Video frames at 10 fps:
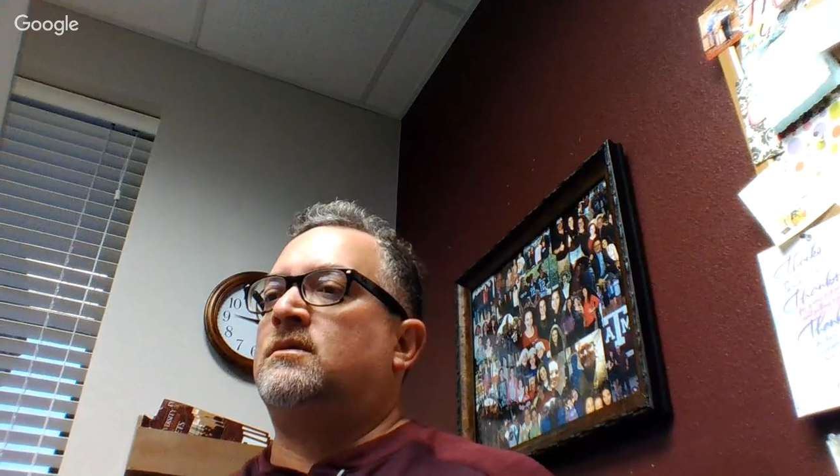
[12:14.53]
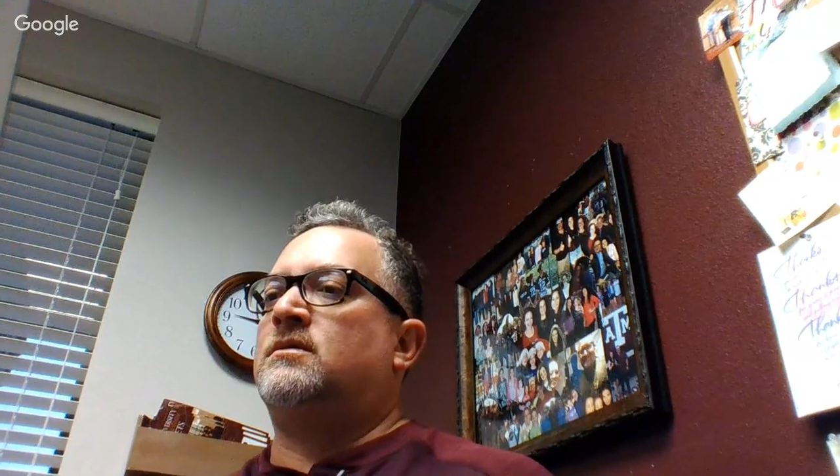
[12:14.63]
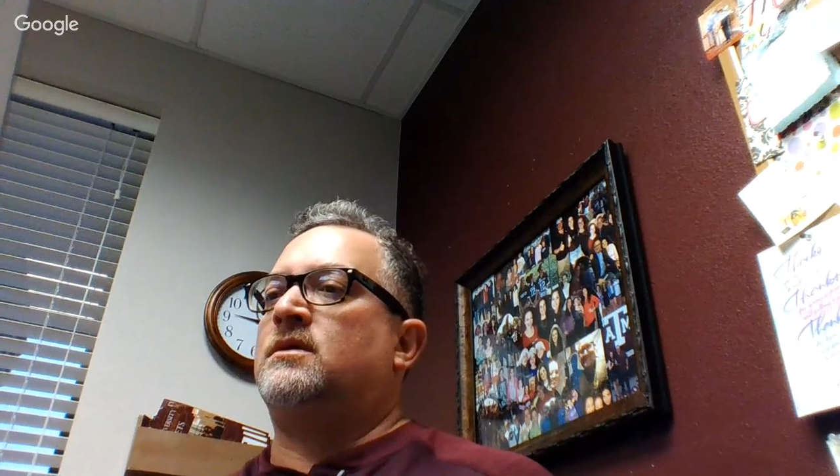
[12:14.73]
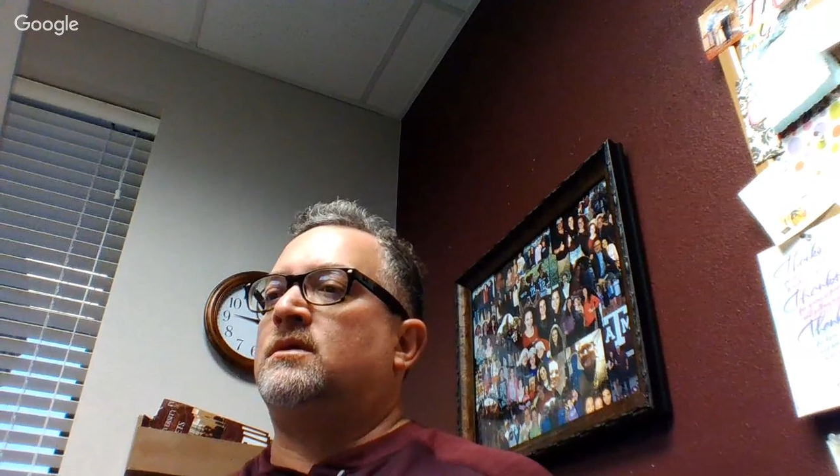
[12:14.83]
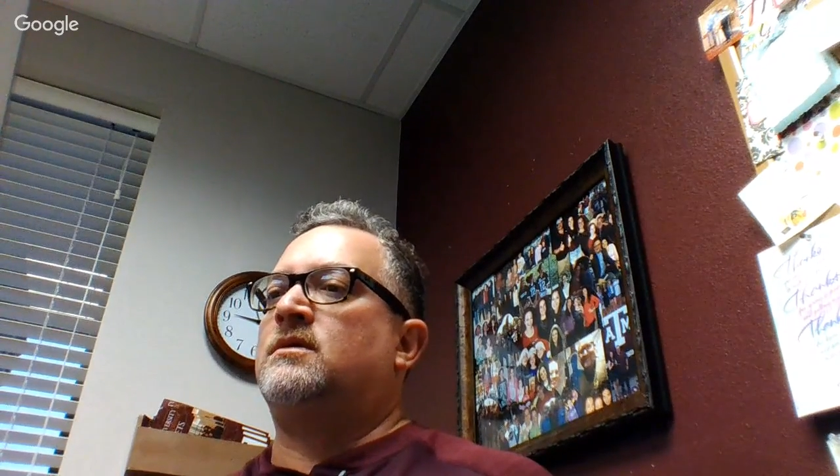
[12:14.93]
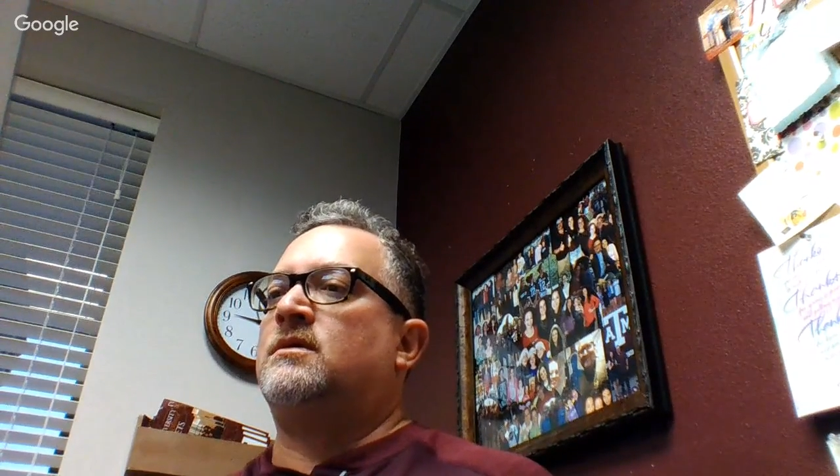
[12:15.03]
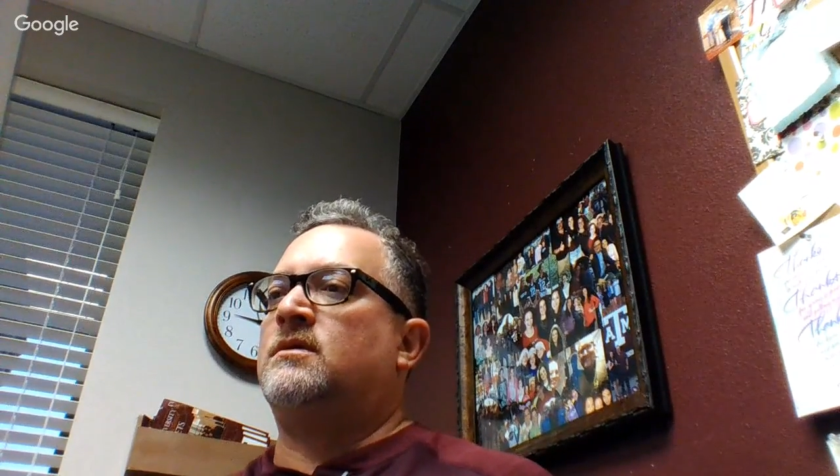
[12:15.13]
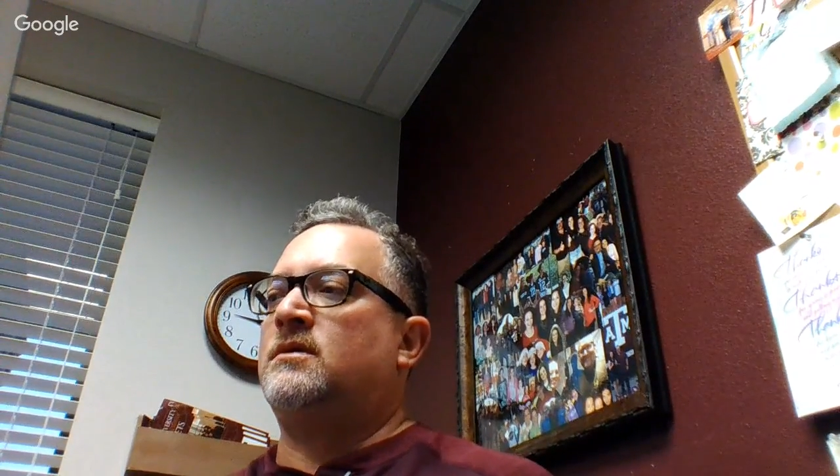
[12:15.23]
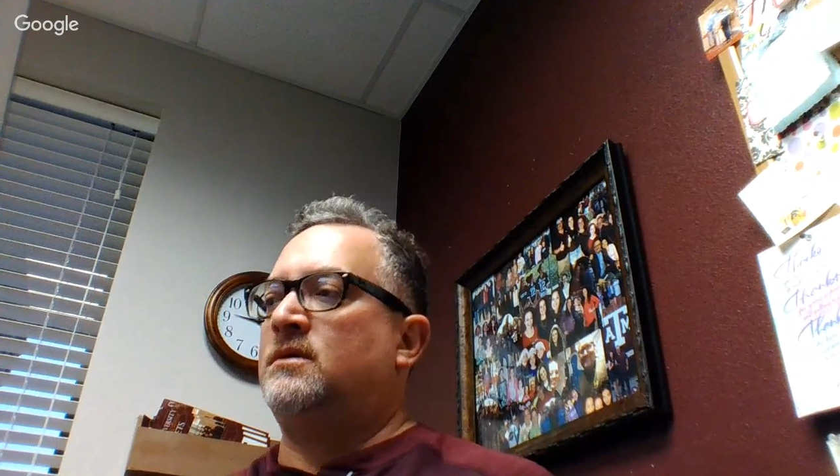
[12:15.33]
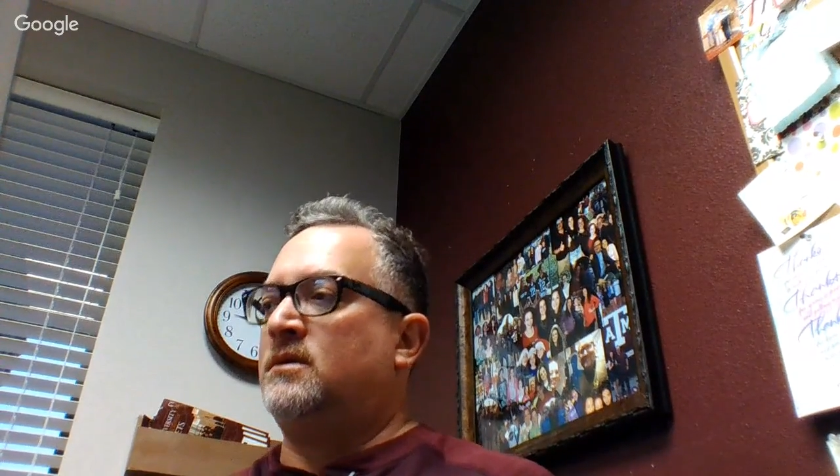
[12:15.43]
Okay.
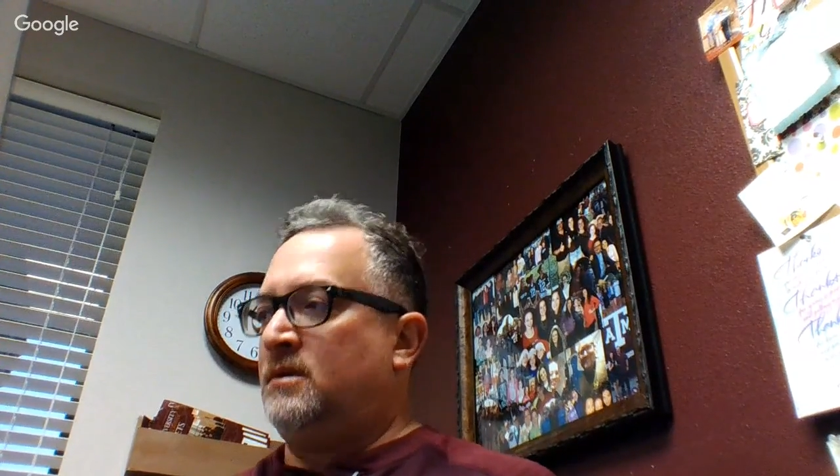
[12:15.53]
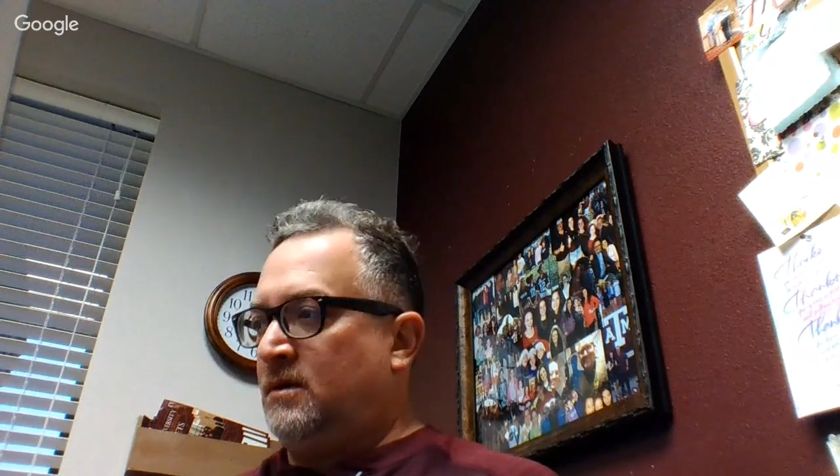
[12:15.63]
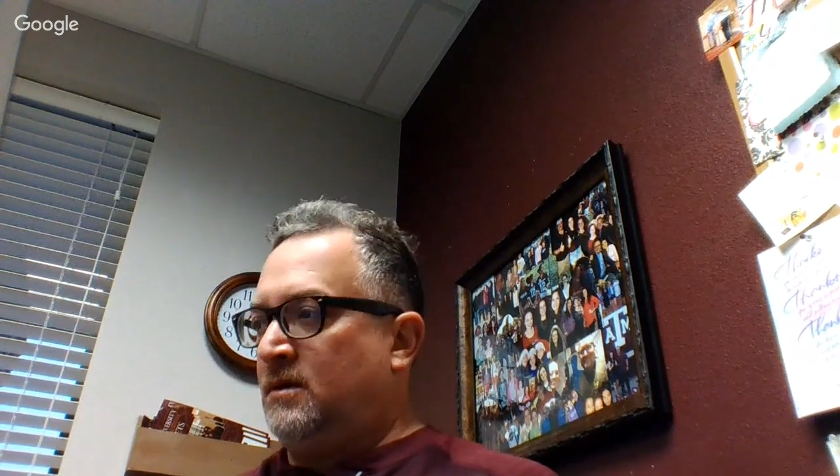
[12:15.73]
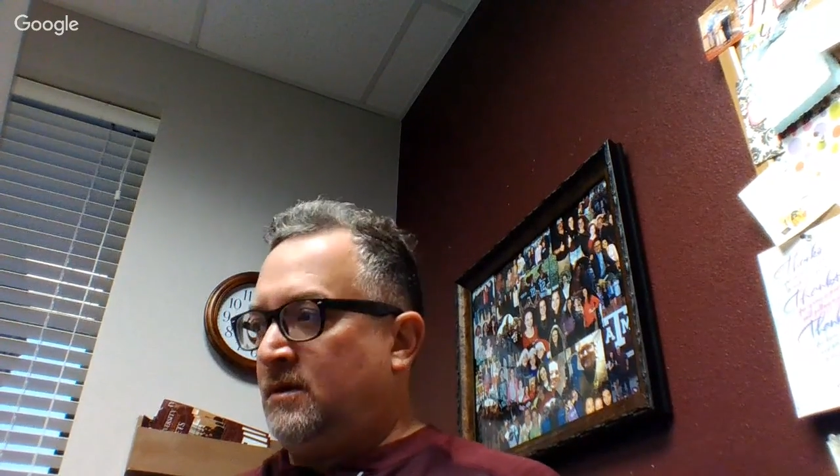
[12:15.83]
You